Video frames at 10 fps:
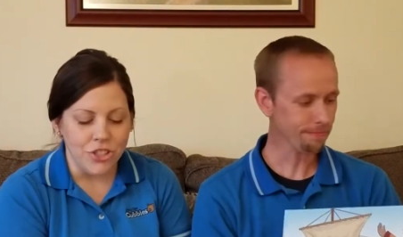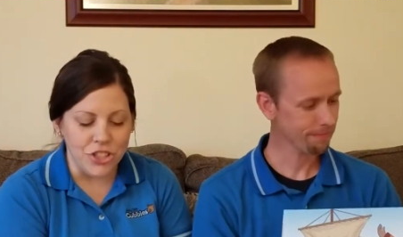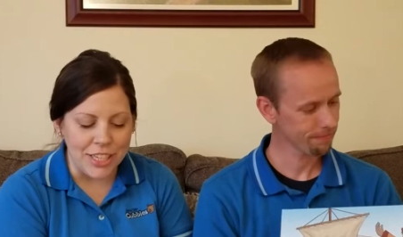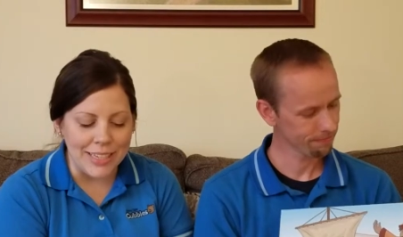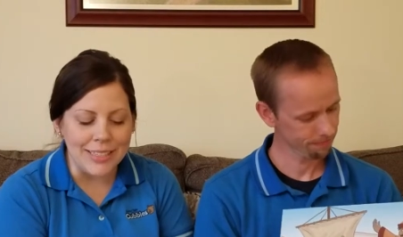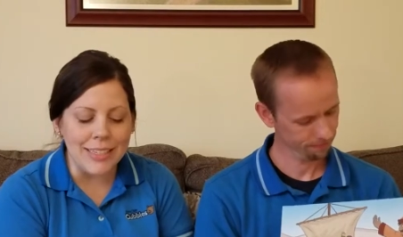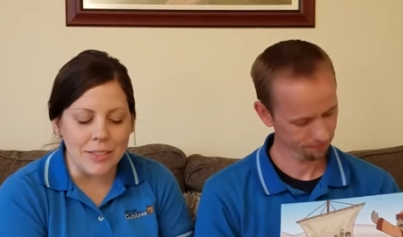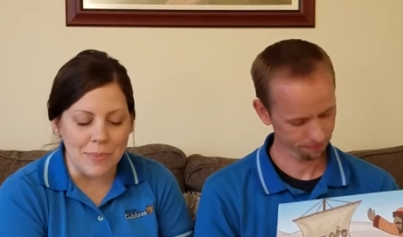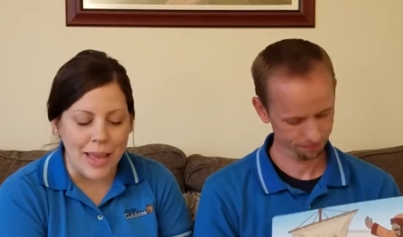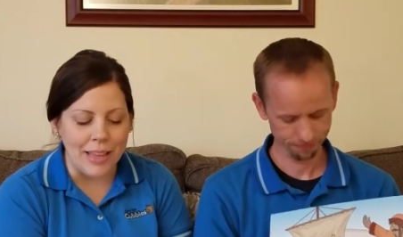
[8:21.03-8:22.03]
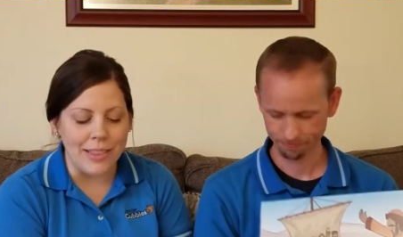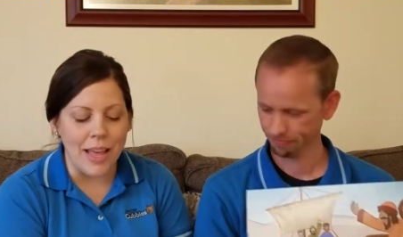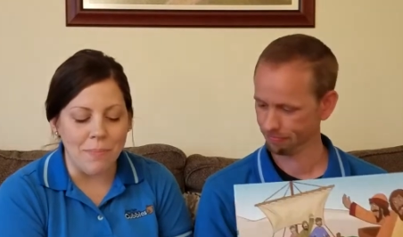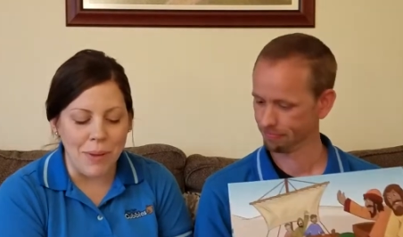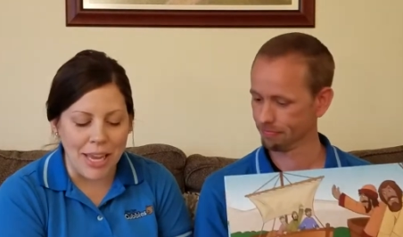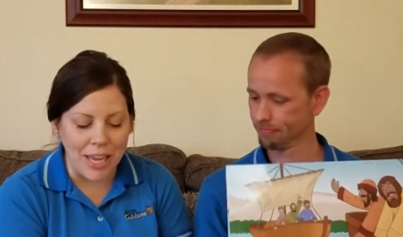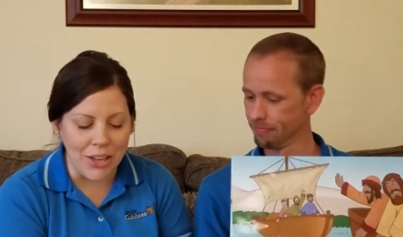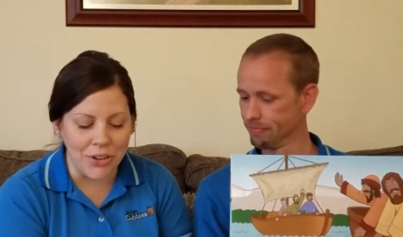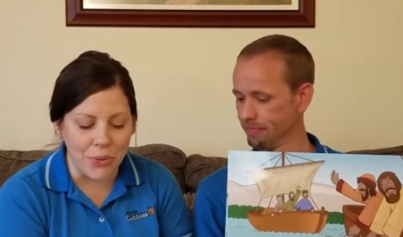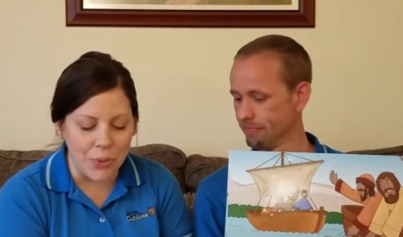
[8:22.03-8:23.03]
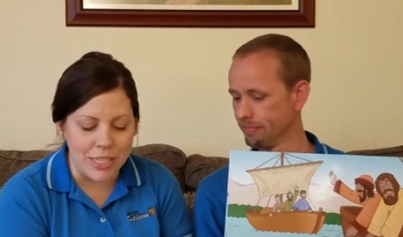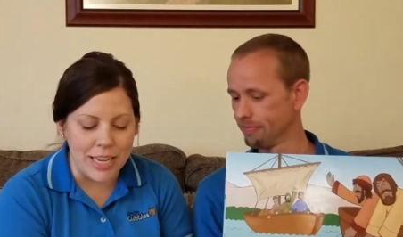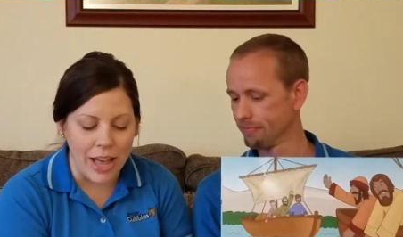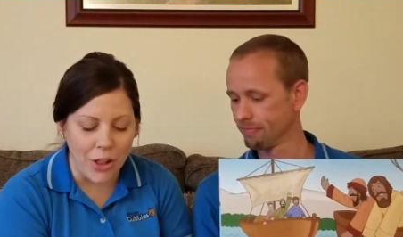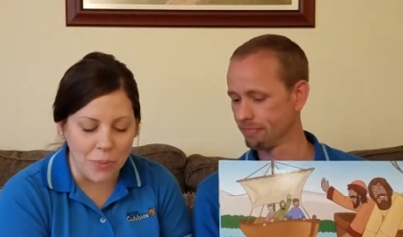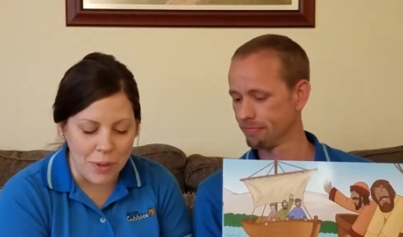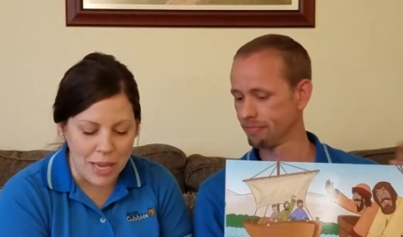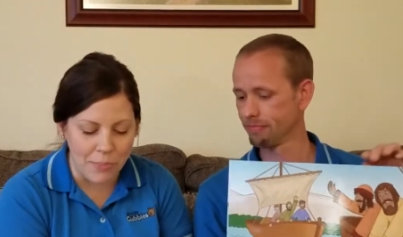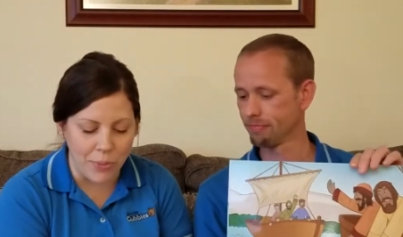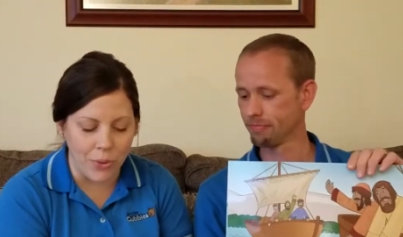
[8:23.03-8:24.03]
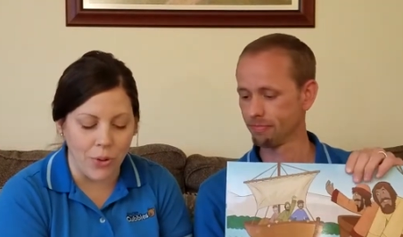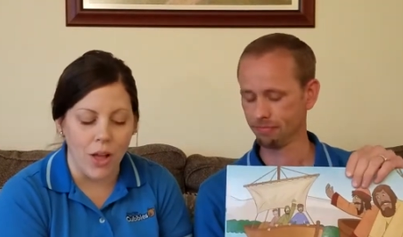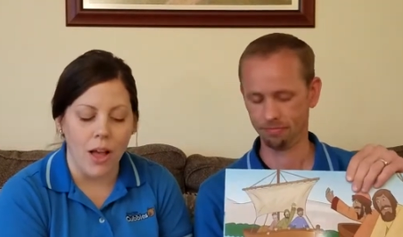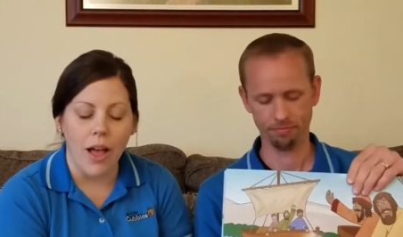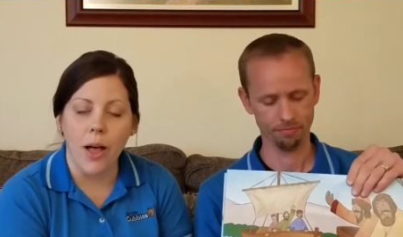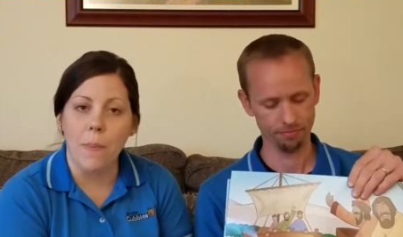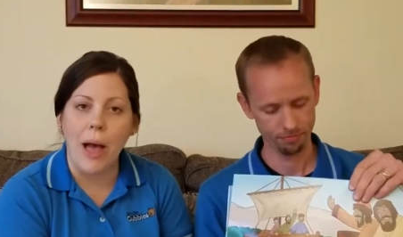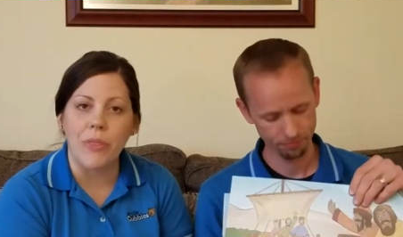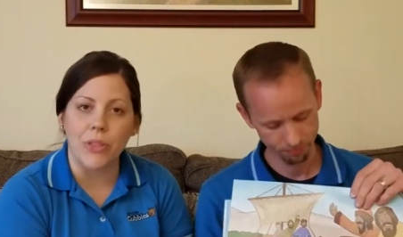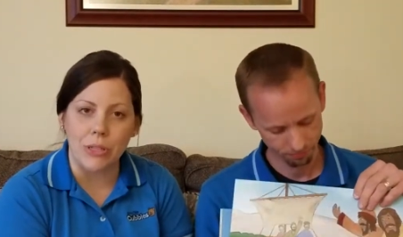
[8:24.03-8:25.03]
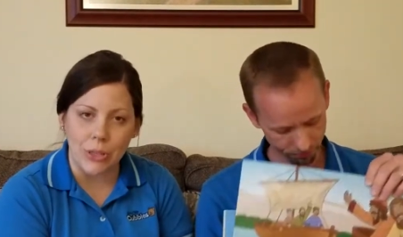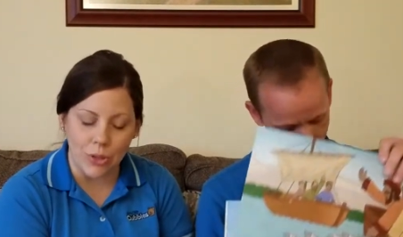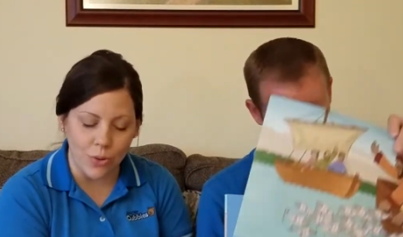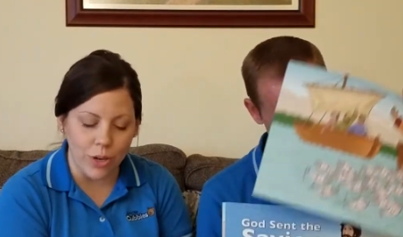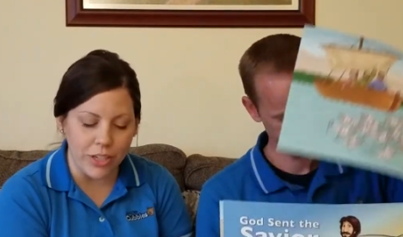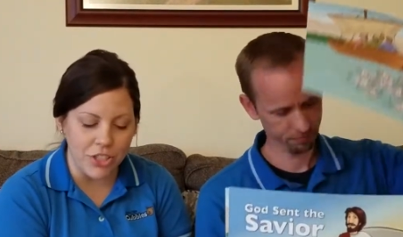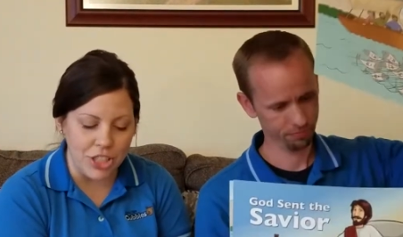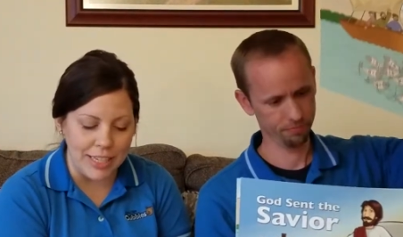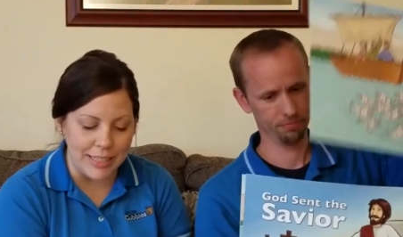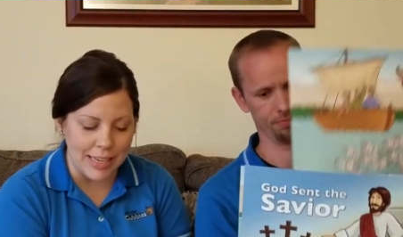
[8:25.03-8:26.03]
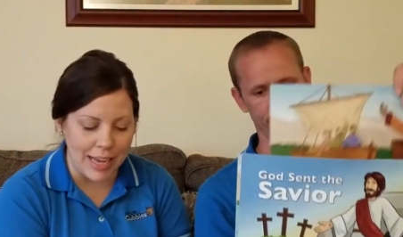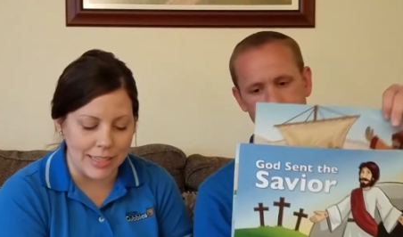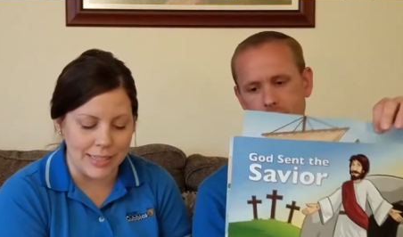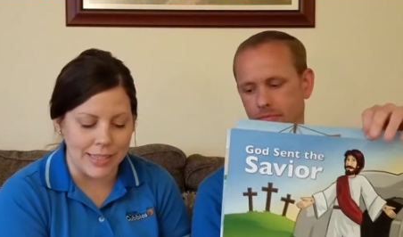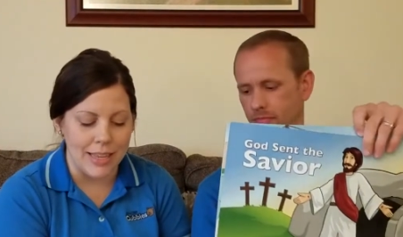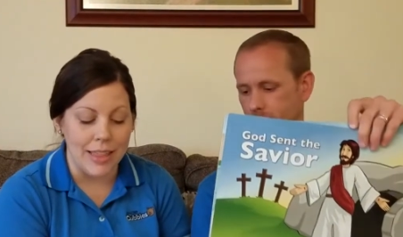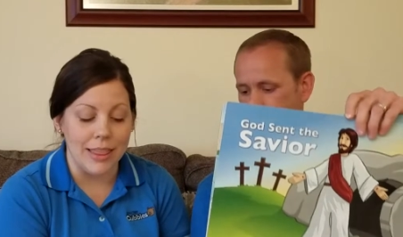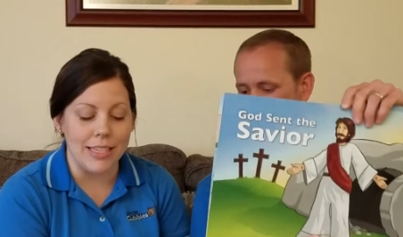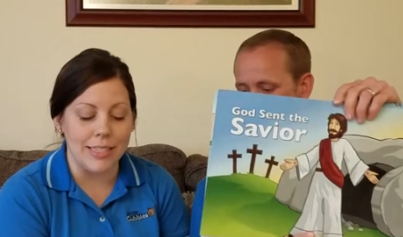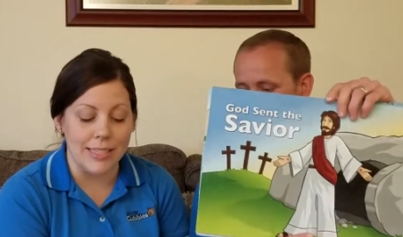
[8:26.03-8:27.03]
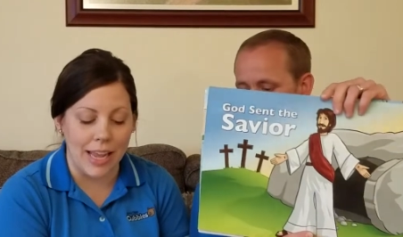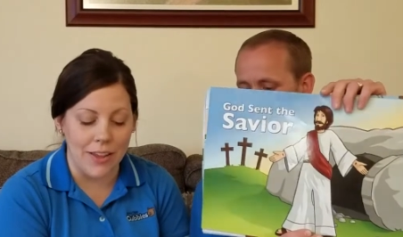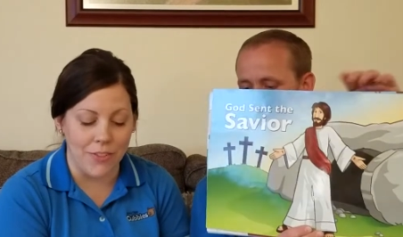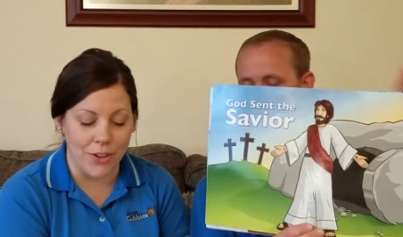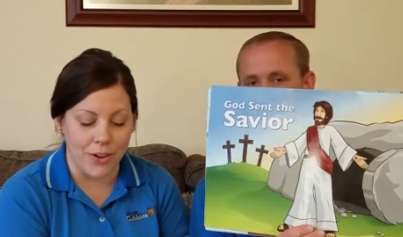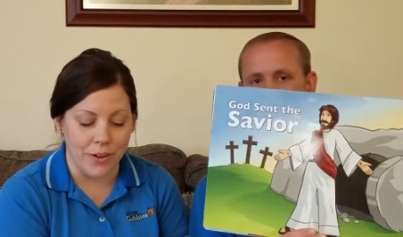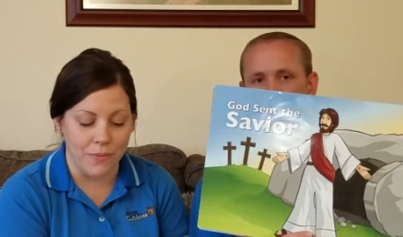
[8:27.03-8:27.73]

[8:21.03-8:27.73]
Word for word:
Speaker 1: Jesus meant that Peter would tell people about the Lord Jesus the Savior.